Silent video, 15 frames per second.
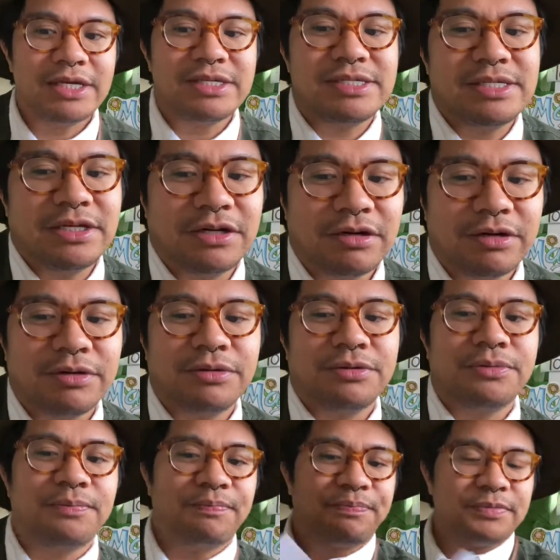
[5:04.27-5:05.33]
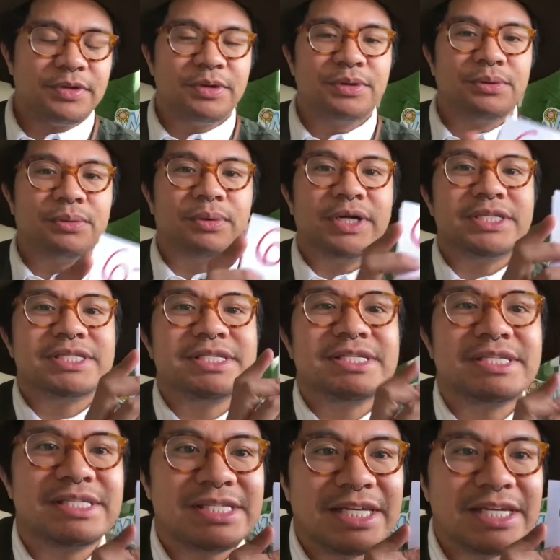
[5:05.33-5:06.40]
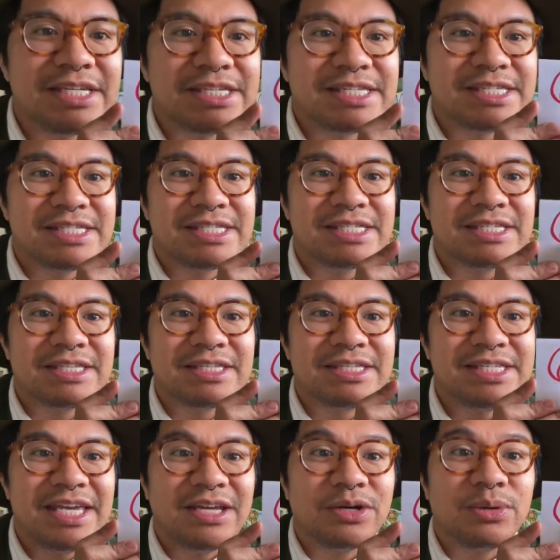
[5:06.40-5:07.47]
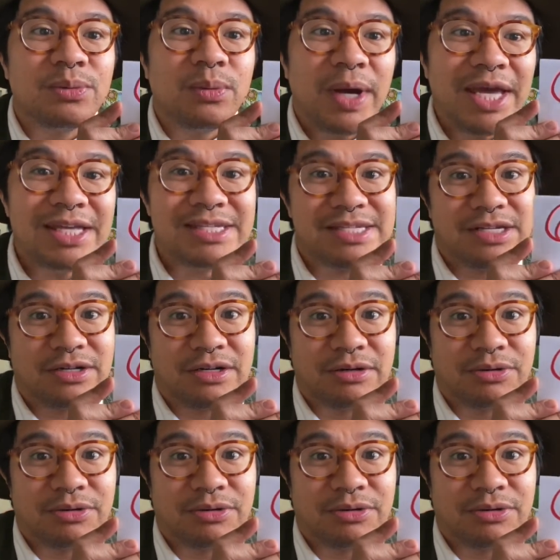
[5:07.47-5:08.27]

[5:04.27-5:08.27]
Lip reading: 0. What's 6 take away 0?